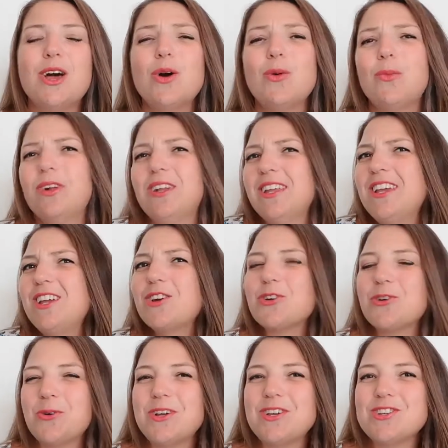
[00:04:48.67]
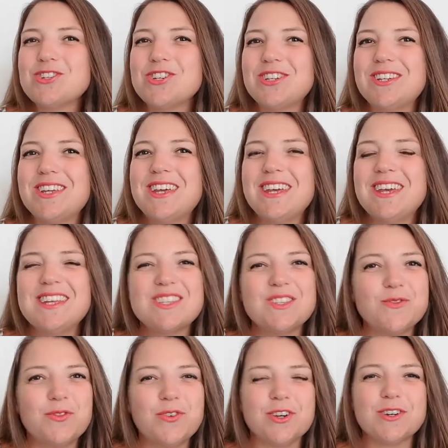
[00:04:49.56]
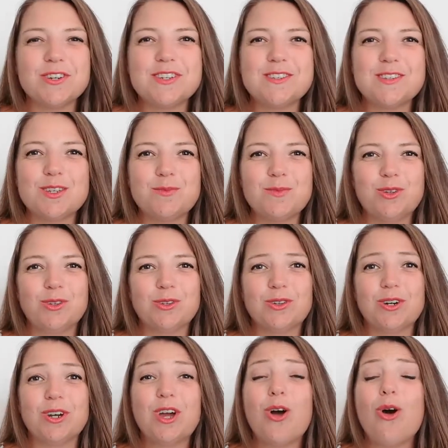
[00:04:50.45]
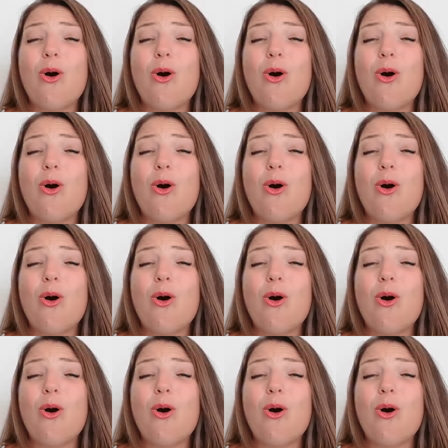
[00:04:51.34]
Well, in Croatian, it's very similar,